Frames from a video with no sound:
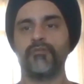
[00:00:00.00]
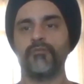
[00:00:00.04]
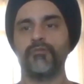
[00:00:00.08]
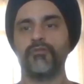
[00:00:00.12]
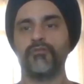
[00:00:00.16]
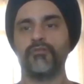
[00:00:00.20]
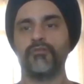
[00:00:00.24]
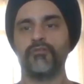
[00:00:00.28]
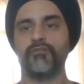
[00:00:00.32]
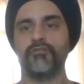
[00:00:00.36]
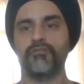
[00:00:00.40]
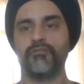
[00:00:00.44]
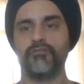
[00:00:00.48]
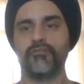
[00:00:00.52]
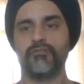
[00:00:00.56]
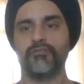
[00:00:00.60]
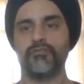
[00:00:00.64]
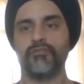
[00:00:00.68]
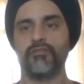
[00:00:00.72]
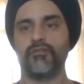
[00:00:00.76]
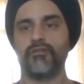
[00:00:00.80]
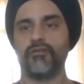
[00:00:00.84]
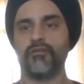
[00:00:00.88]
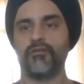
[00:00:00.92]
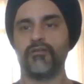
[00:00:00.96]
because
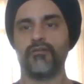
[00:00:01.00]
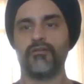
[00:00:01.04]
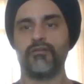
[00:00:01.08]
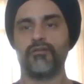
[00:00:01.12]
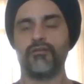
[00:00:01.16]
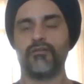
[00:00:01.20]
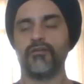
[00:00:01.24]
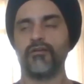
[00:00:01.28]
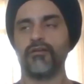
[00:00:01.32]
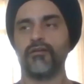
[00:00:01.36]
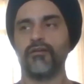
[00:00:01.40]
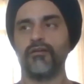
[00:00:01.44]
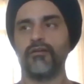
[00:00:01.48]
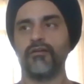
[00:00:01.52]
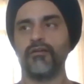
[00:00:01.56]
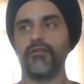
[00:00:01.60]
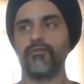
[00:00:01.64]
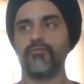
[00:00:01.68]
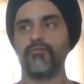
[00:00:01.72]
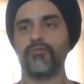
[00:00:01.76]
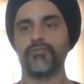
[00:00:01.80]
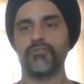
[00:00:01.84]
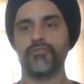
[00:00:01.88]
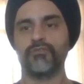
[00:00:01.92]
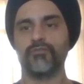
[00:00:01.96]

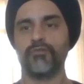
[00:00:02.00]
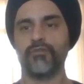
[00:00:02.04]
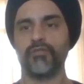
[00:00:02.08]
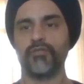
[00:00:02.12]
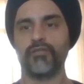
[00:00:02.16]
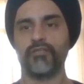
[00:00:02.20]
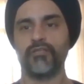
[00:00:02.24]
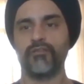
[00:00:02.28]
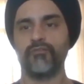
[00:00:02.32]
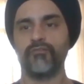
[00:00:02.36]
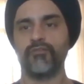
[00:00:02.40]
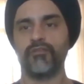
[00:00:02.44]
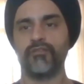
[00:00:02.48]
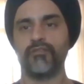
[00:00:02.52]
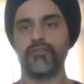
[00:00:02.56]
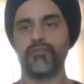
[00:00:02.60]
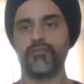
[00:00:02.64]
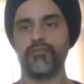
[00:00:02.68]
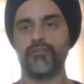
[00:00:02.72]
it wasn't going anywhere.